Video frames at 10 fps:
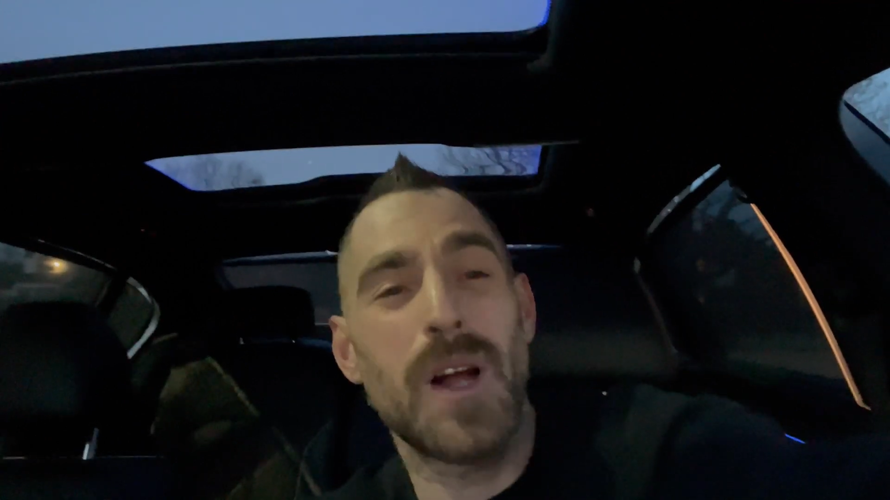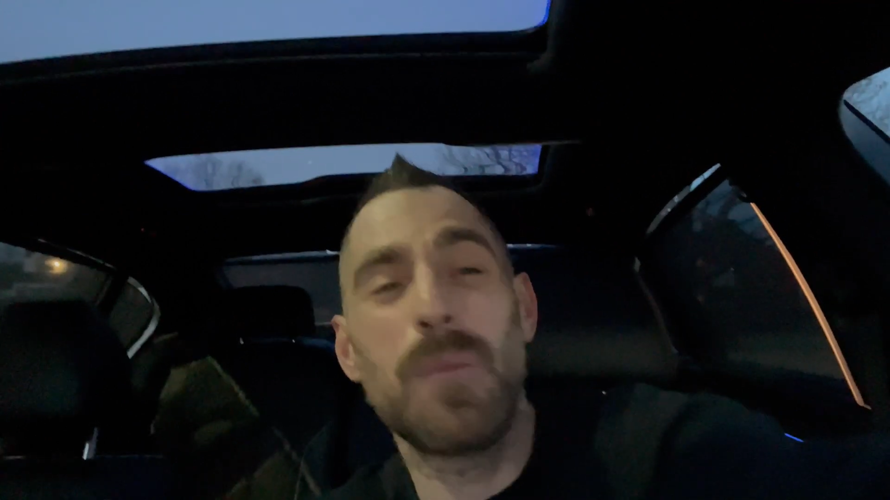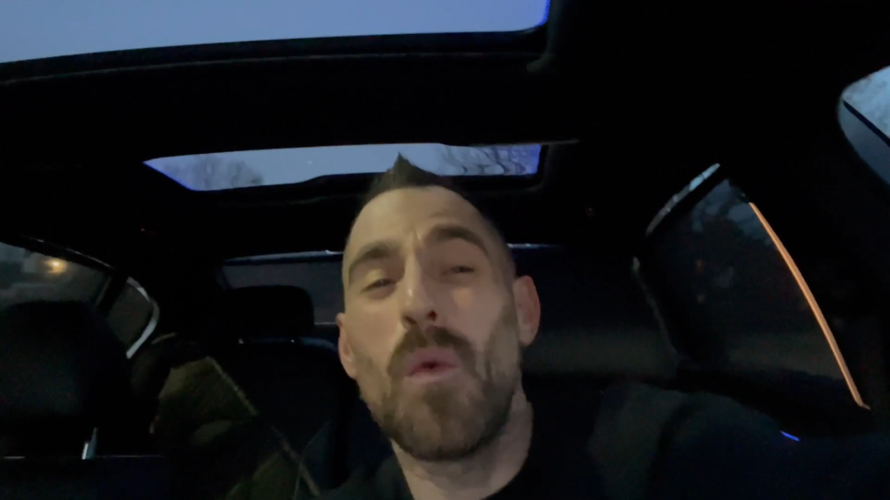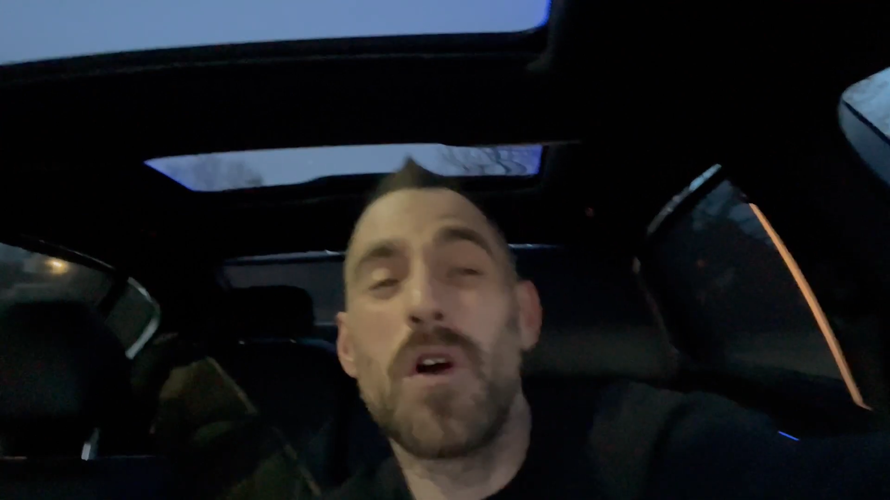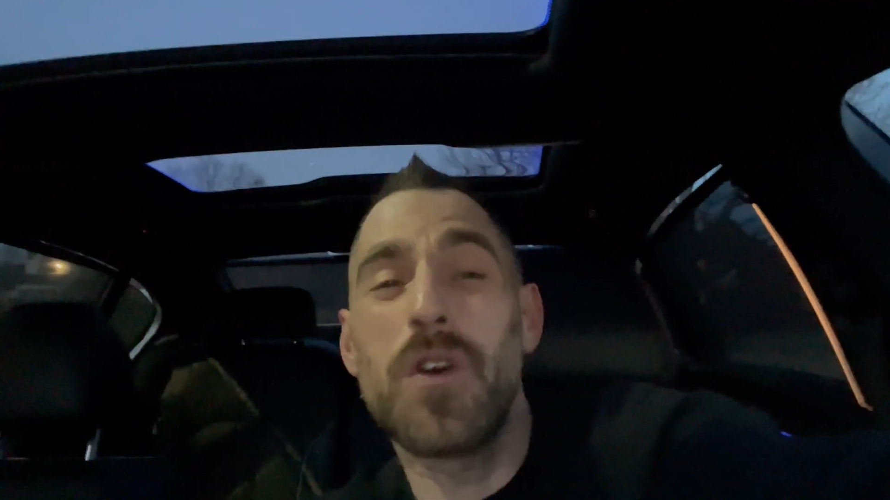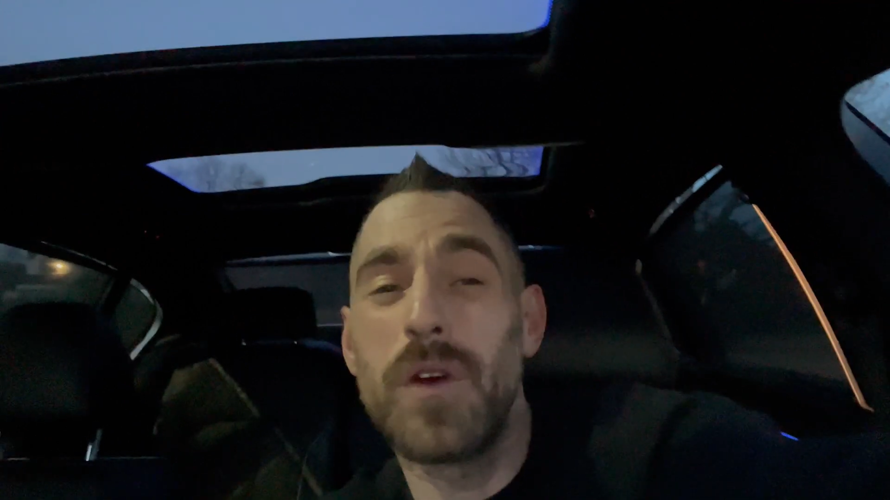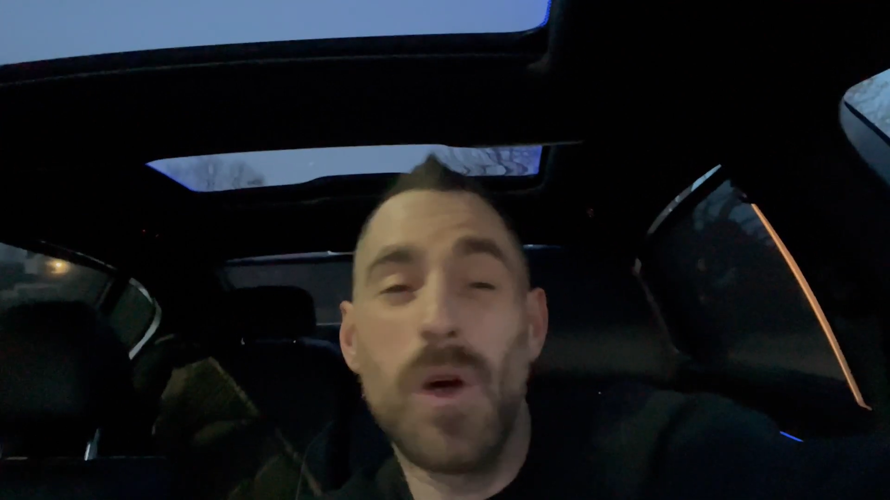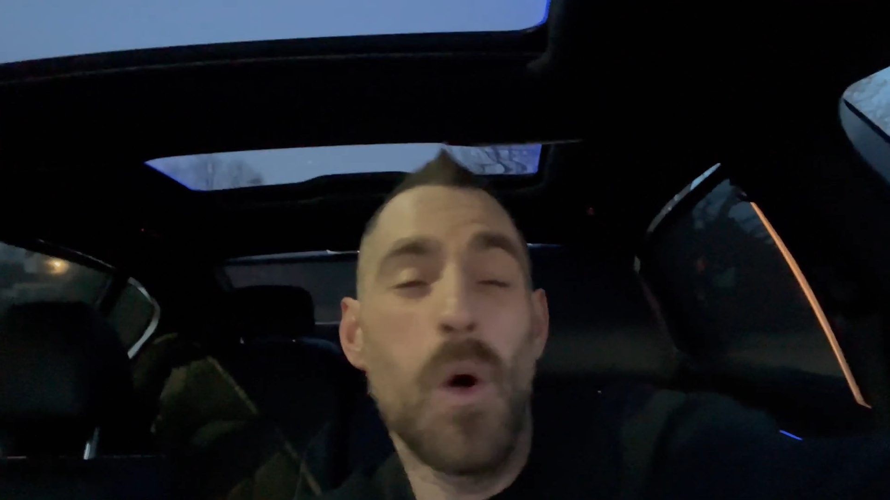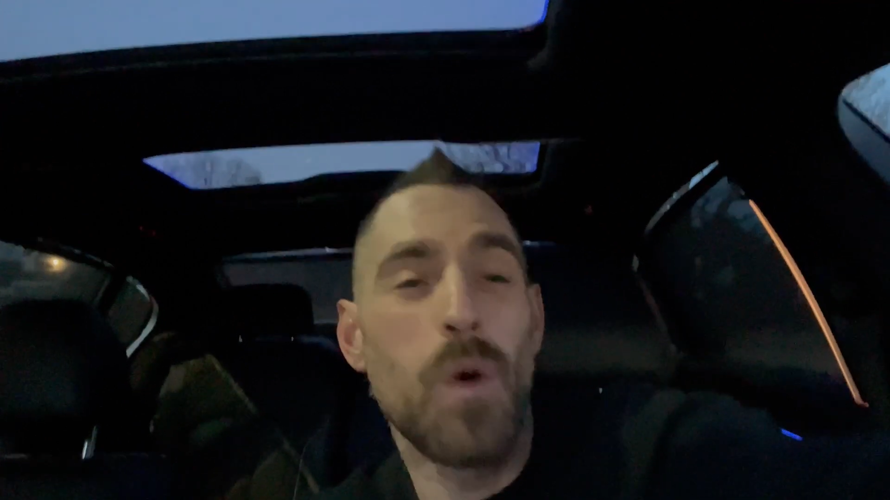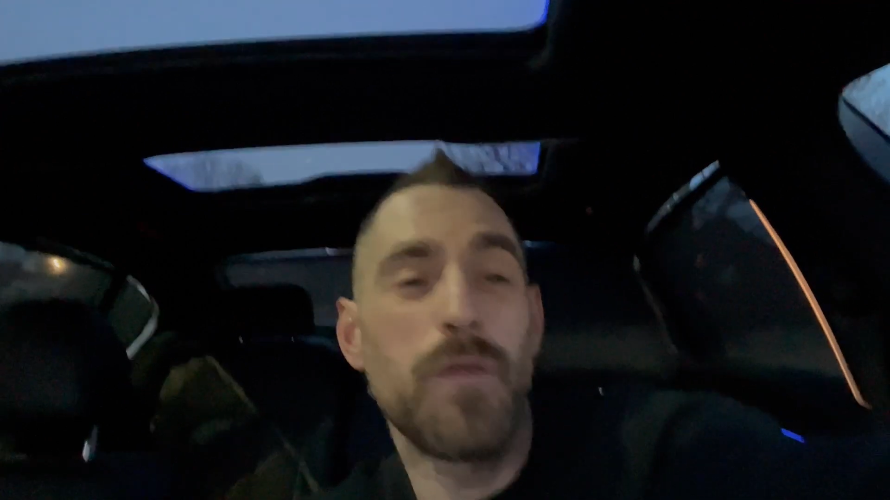Stop wondering,
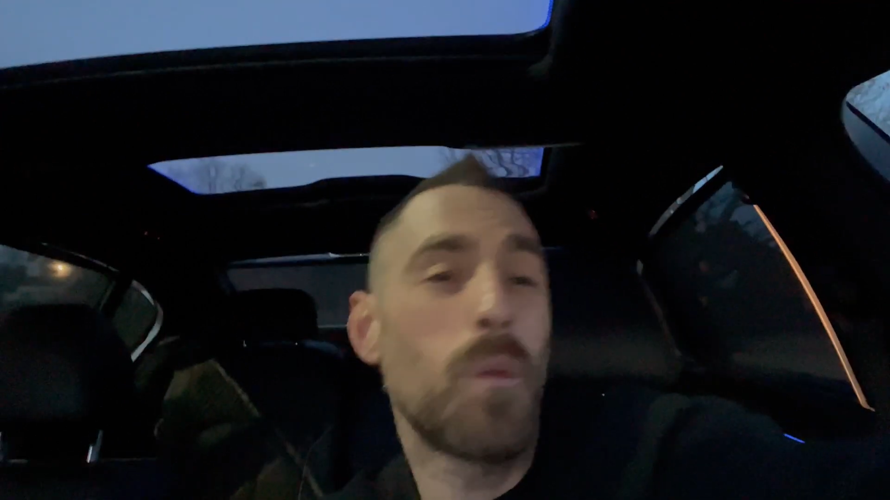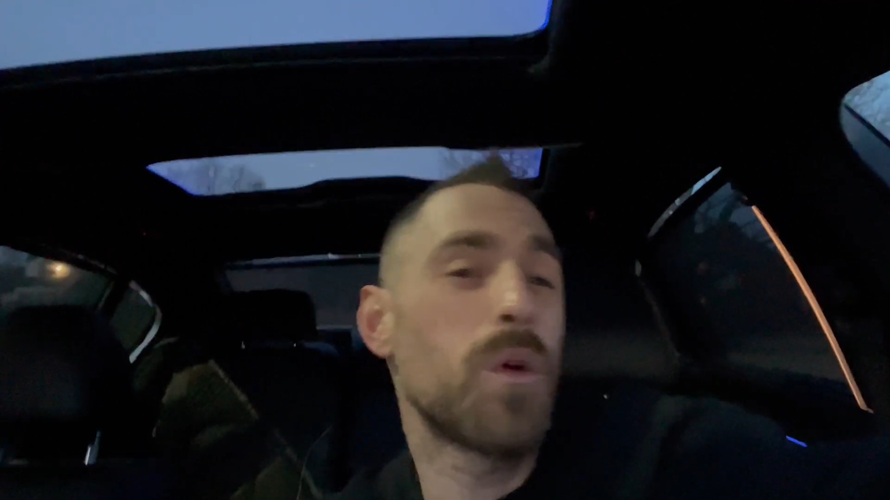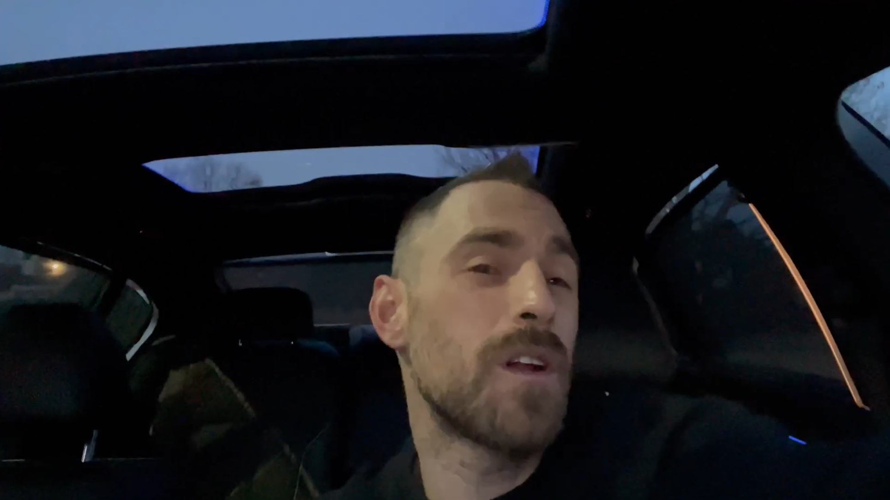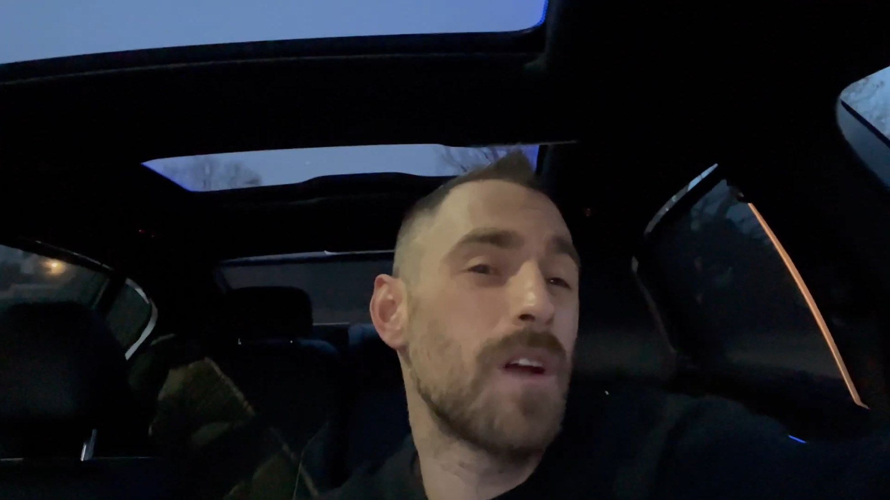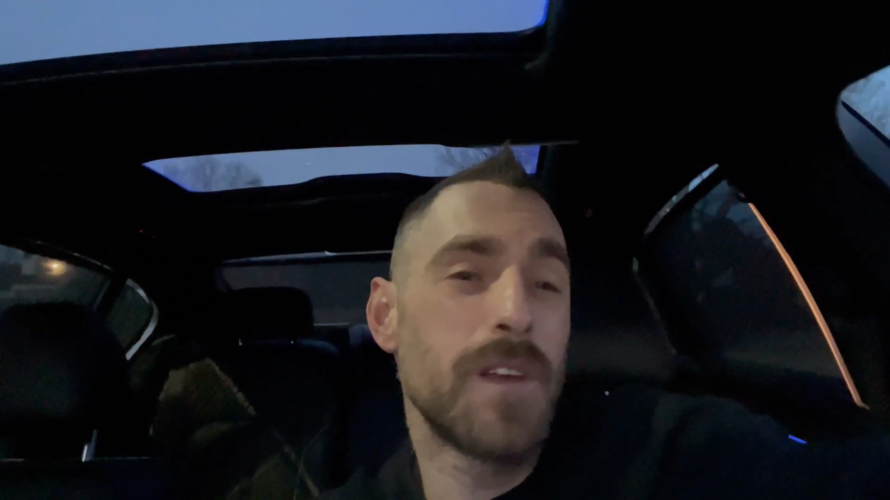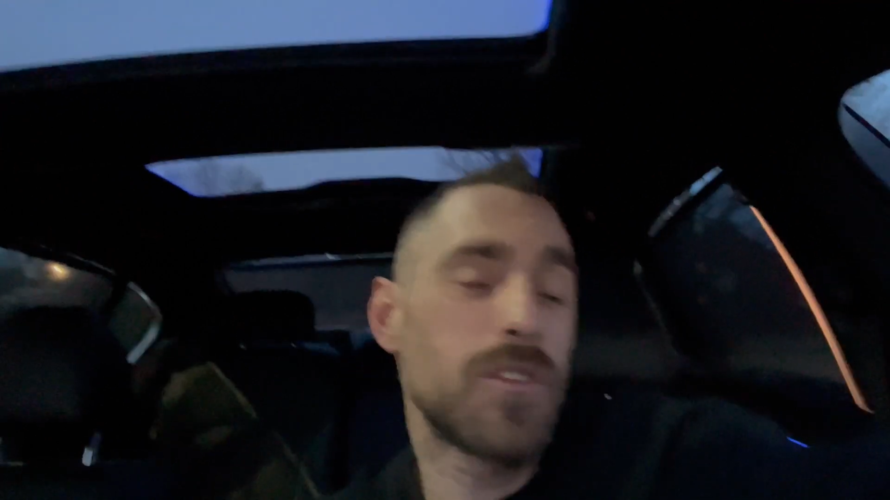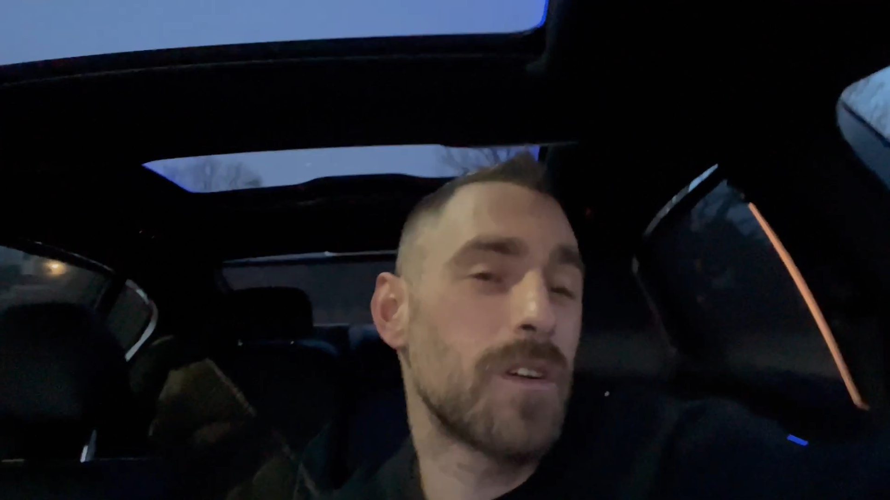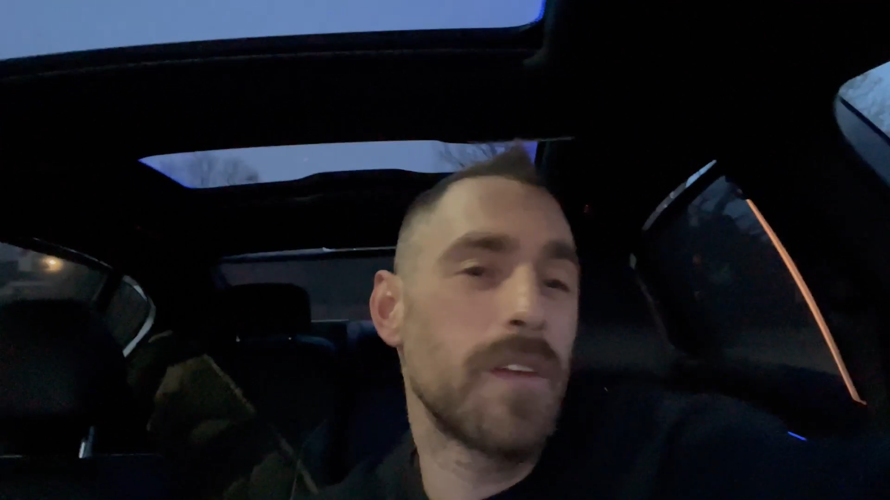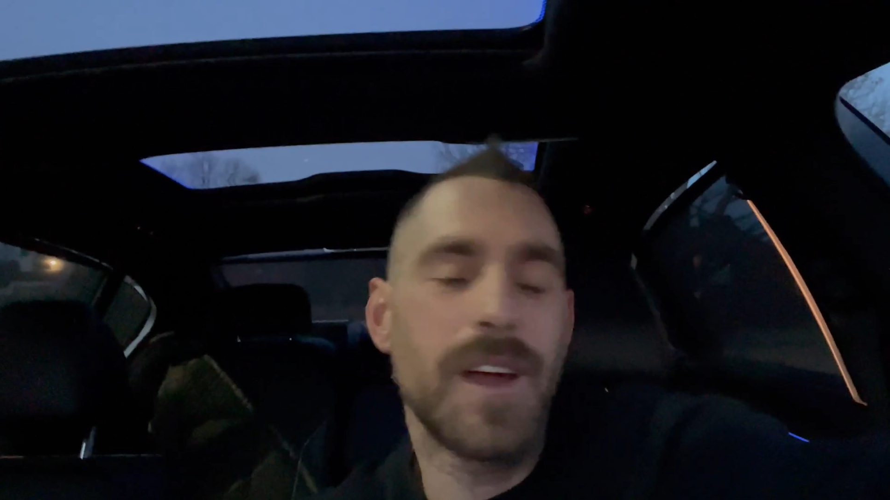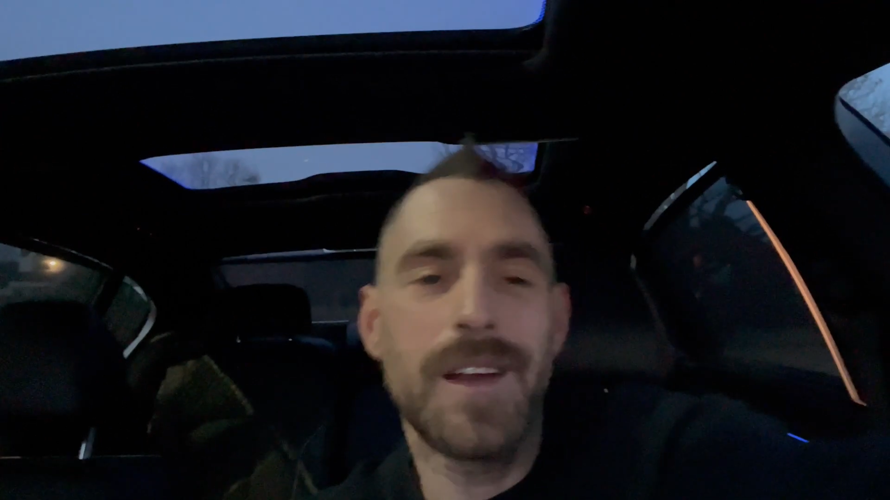oh, well, if I would have done this or
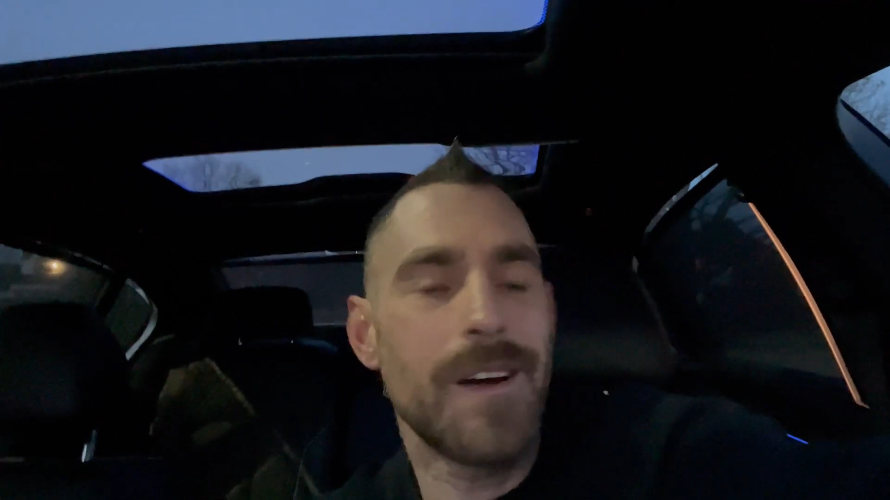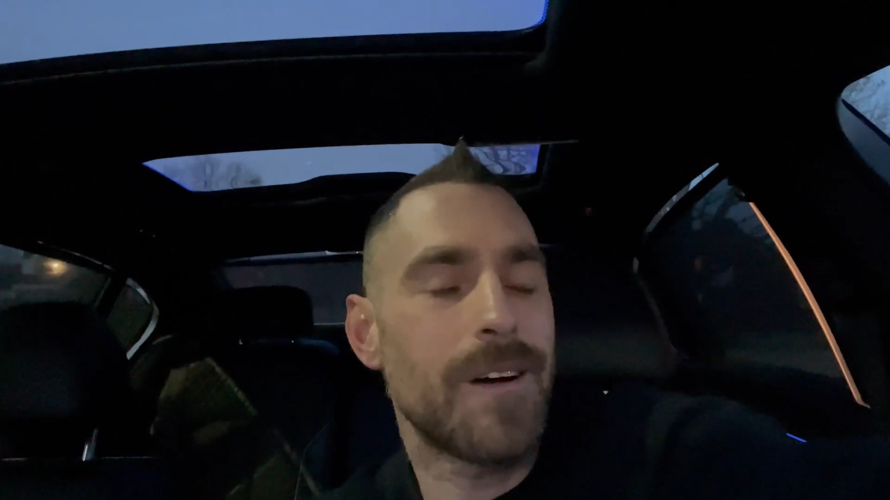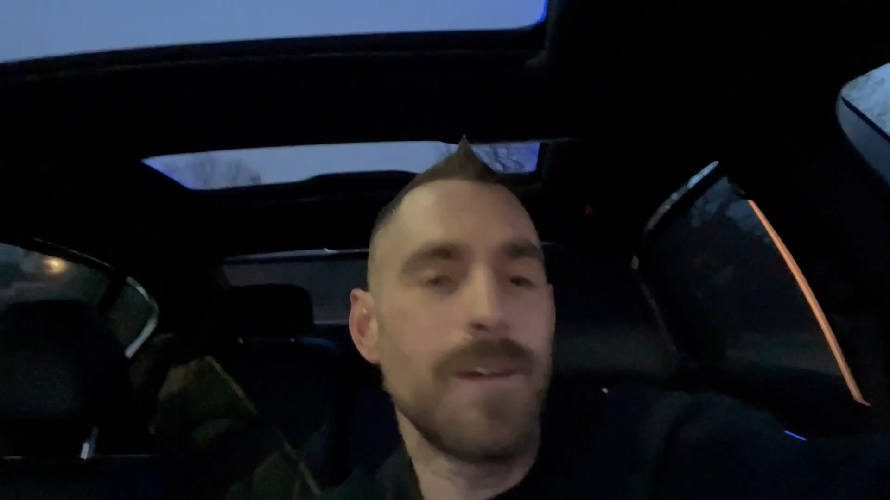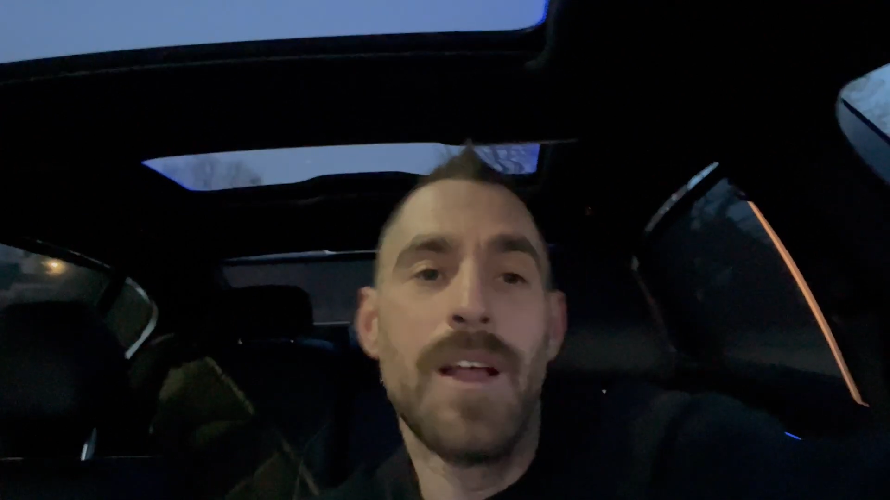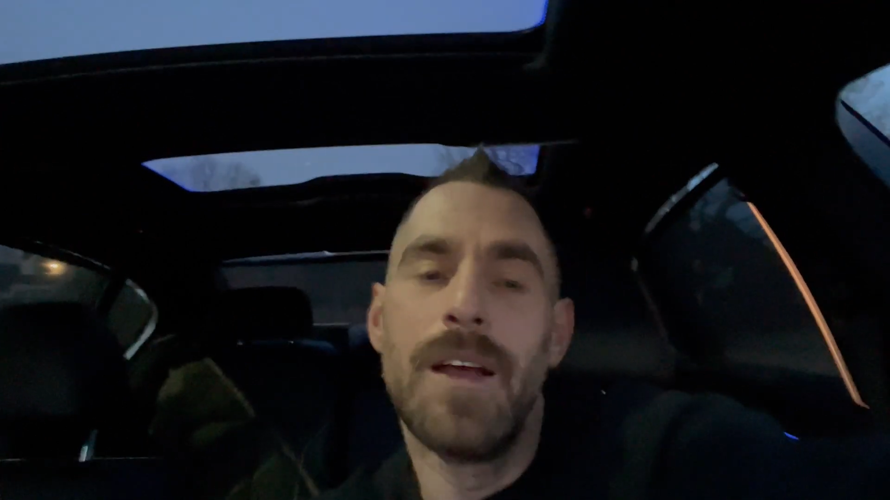done that. No.